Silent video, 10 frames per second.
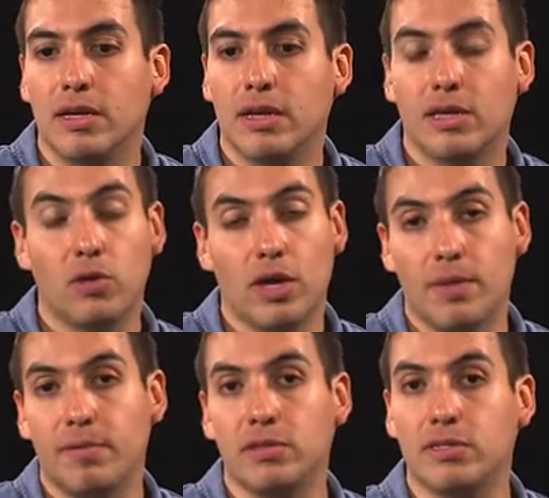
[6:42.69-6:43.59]
and you
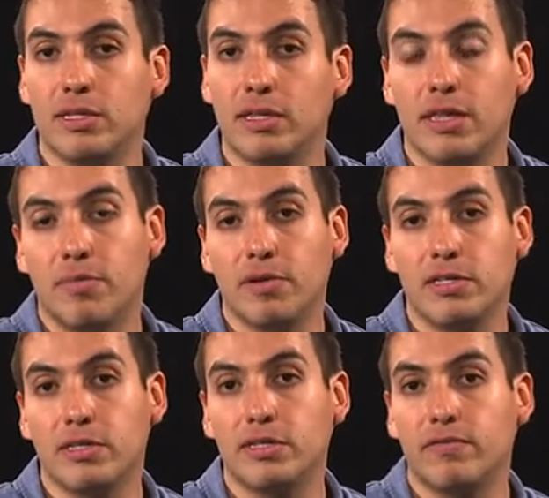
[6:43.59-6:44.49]
happen to see that that
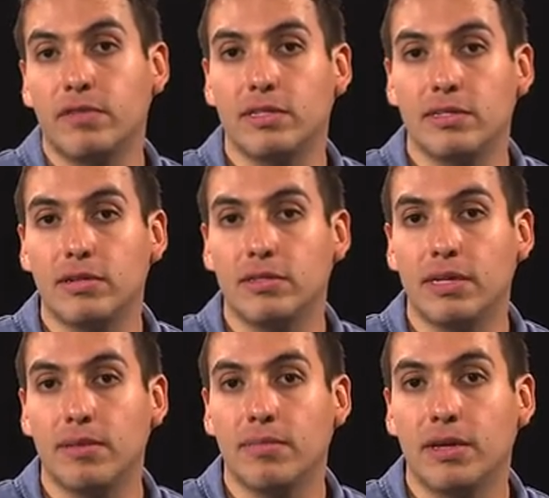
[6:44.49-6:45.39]
person doesn't fit the
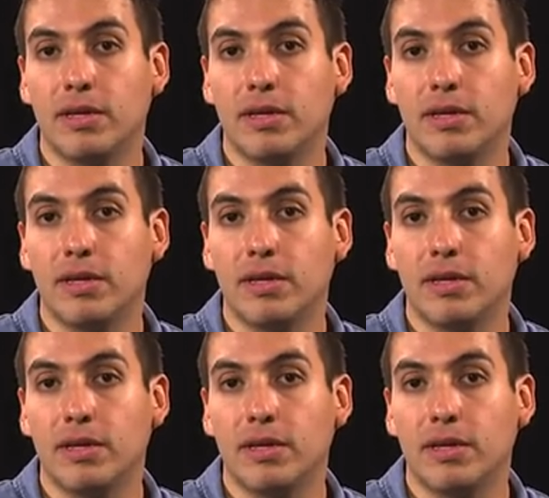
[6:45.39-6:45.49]
stereotype.